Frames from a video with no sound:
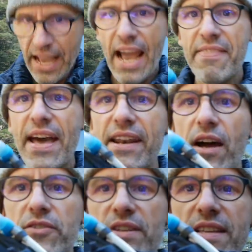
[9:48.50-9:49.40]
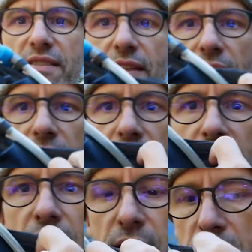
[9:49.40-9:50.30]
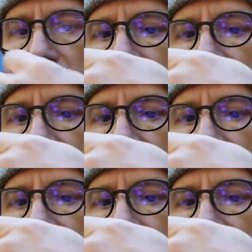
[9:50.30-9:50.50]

And then underneath, sort